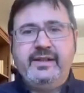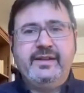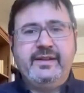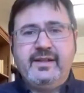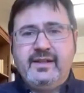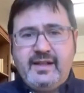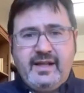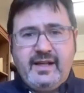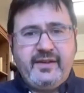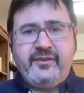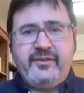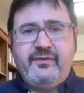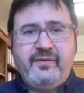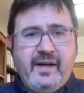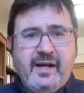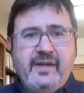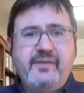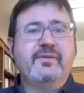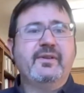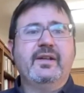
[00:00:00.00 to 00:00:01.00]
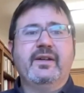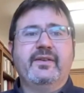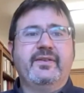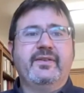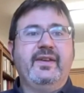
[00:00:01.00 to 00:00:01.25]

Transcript: in the last 5 years,